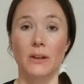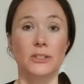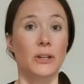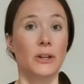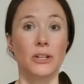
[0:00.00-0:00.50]

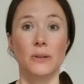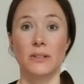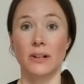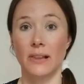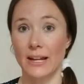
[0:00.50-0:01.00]
So you can
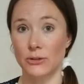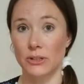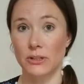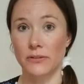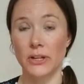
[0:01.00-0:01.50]
use an
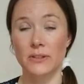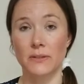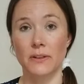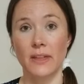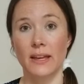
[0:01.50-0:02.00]
electric
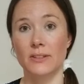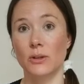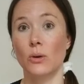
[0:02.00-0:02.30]
diffuser for this,